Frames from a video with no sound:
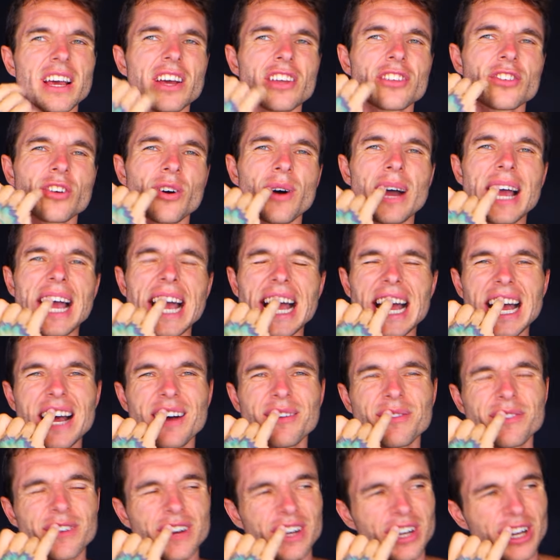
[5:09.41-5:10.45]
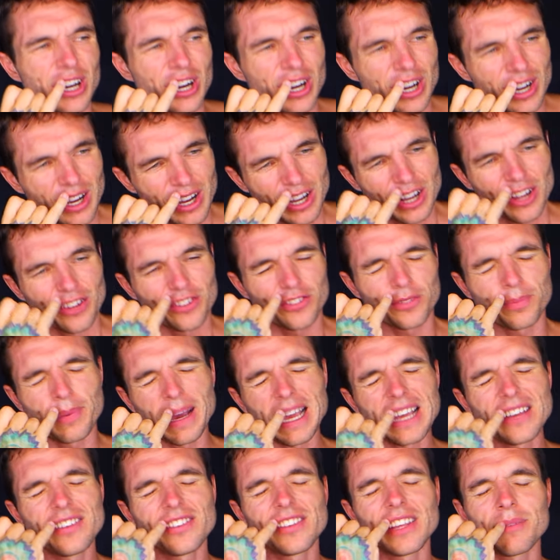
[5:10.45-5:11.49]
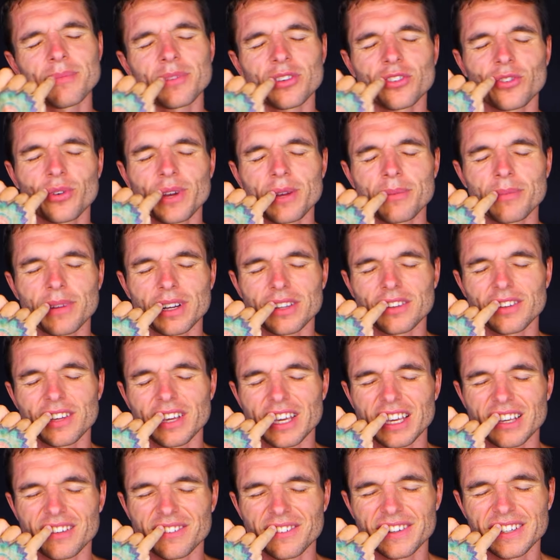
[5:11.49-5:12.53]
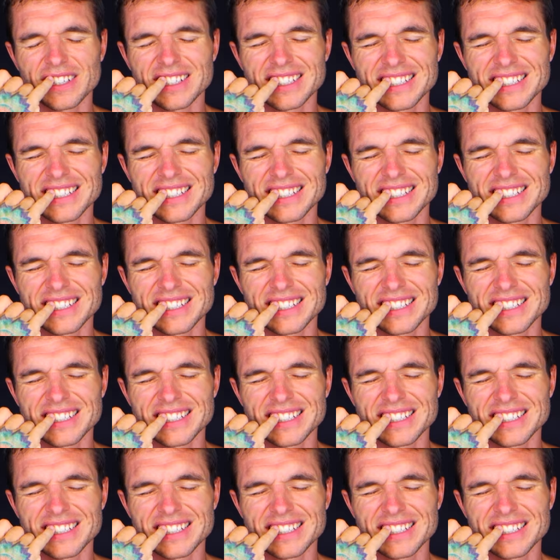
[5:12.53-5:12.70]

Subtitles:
So I have space in between my teeth